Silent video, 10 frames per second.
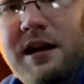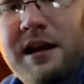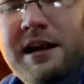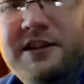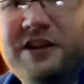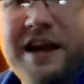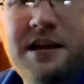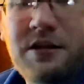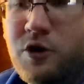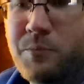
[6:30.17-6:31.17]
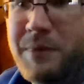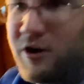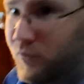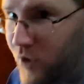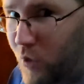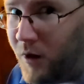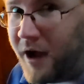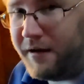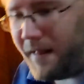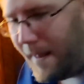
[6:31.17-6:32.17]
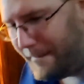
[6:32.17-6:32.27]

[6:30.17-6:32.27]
And he's like a little metal robot.